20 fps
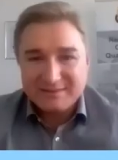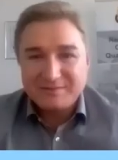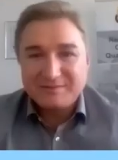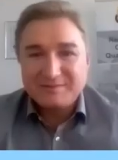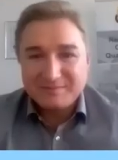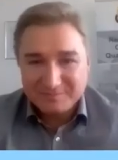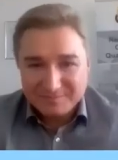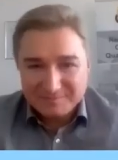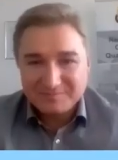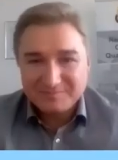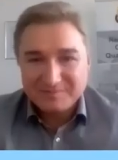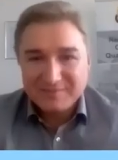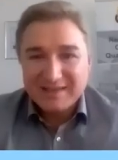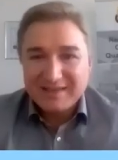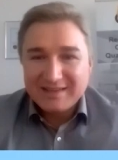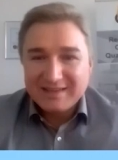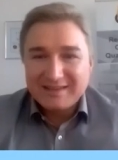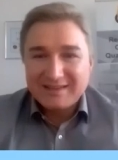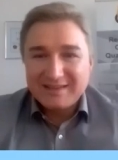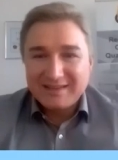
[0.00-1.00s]
I have an
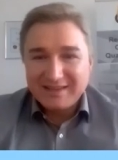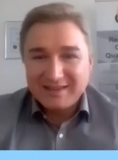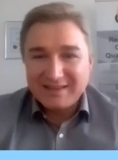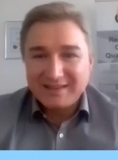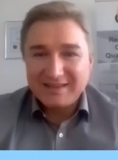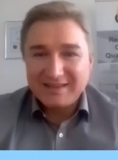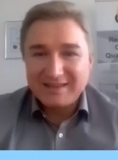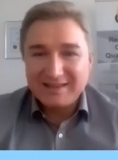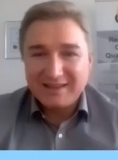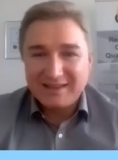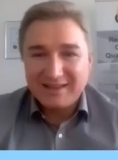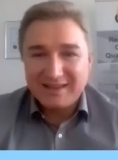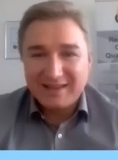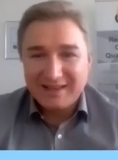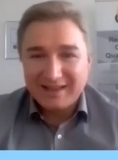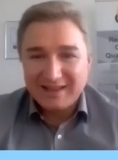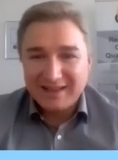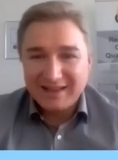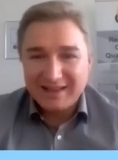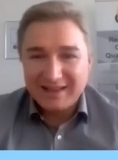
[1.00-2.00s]
application on my phone
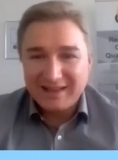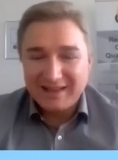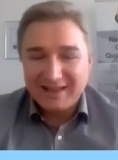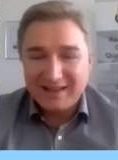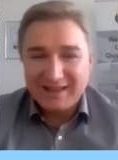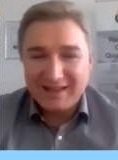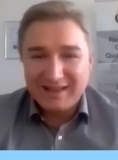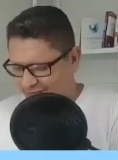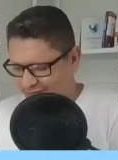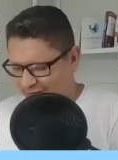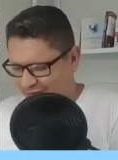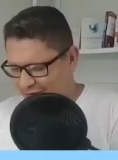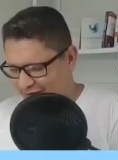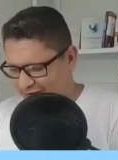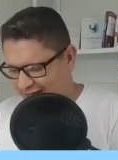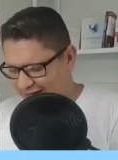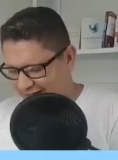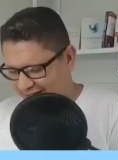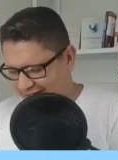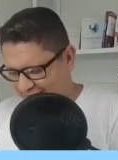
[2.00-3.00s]
for that. If you
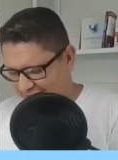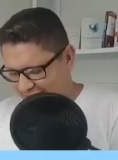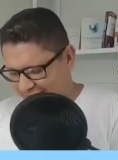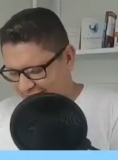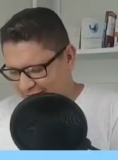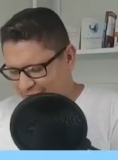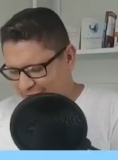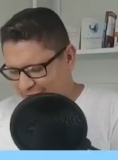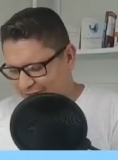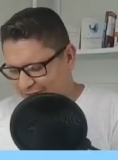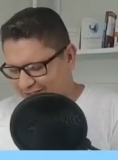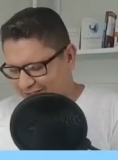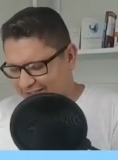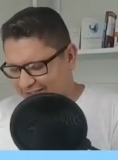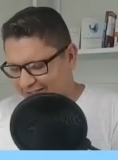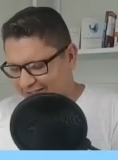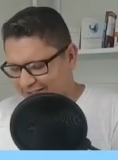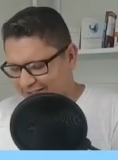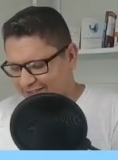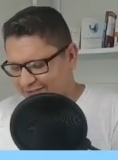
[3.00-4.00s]
are
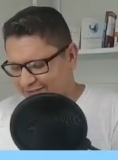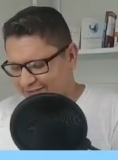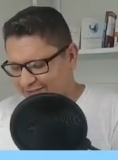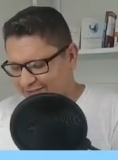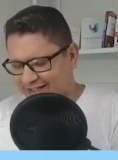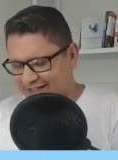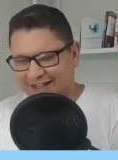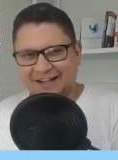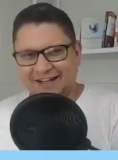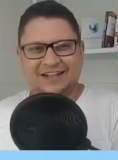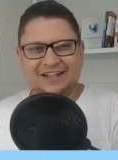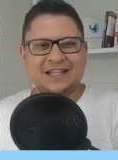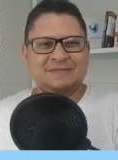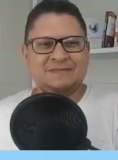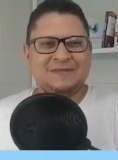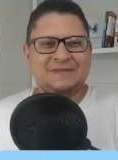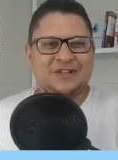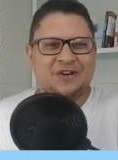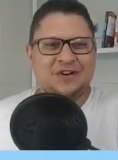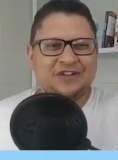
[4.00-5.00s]
interested, really? so, uh, let
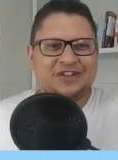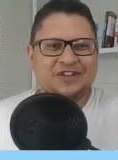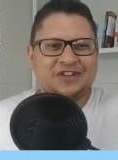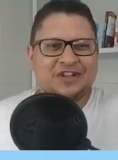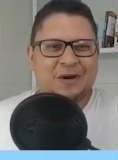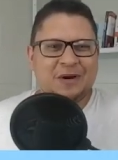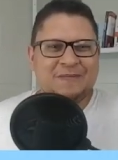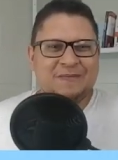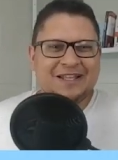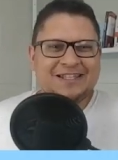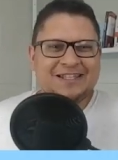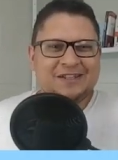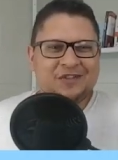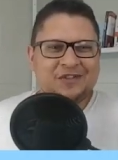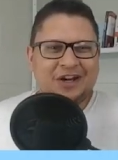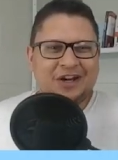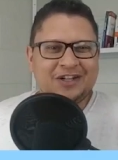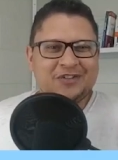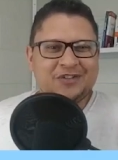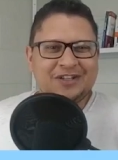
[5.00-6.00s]
me know in the comments if
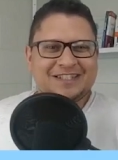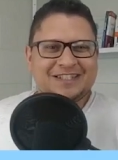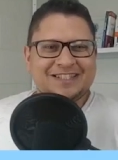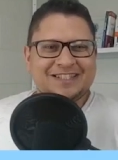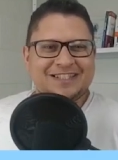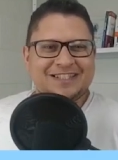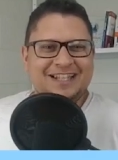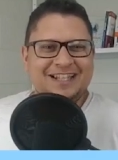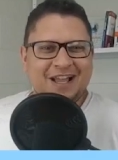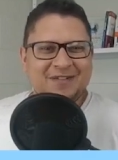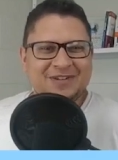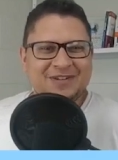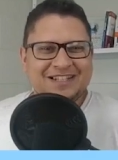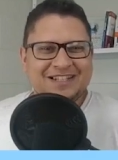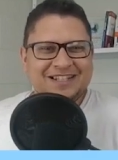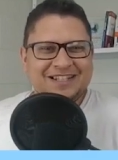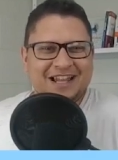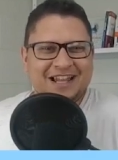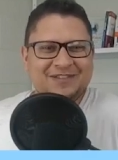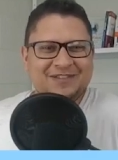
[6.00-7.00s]
you are interested. I will.
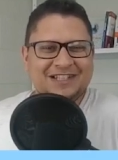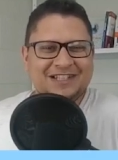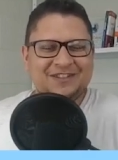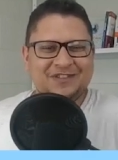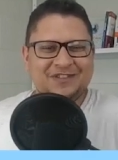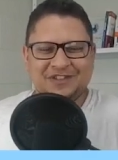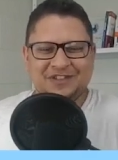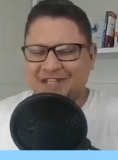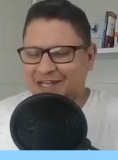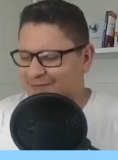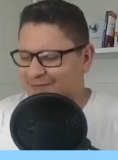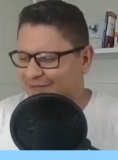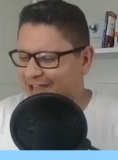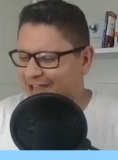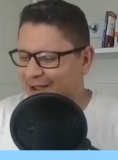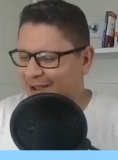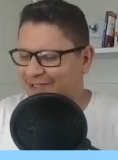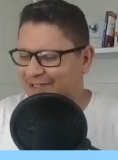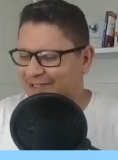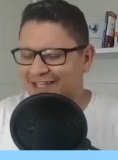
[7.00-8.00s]
I will give you the name of
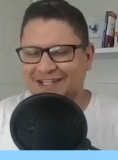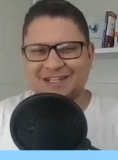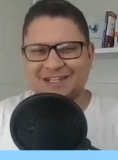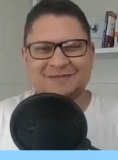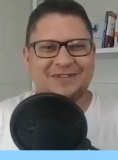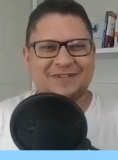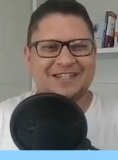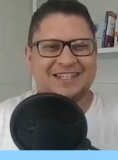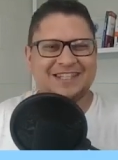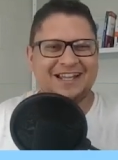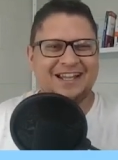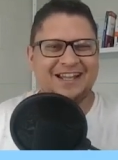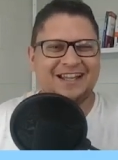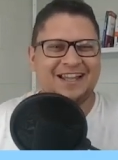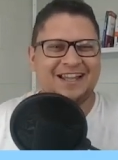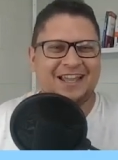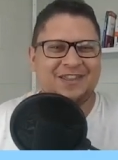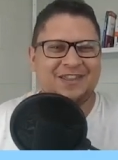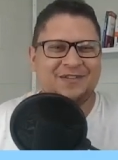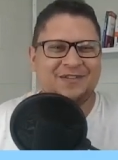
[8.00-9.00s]
the application. But yeah,
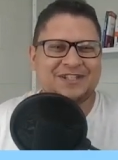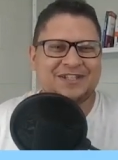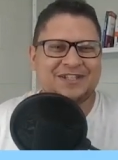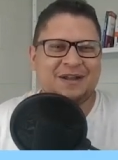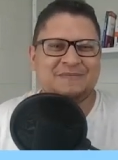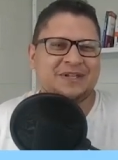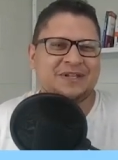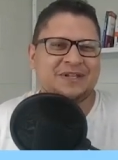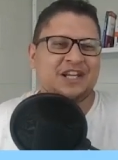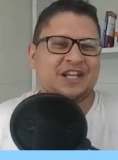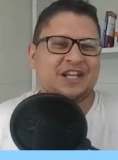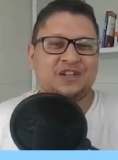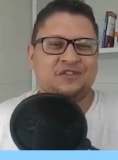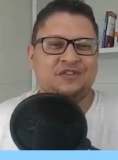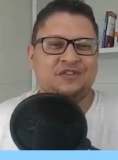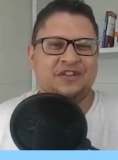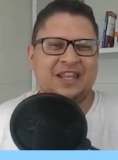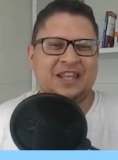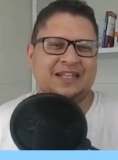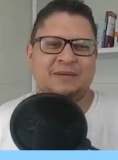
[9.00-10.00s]
there is an application
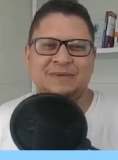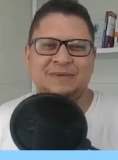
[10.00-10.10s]
for that.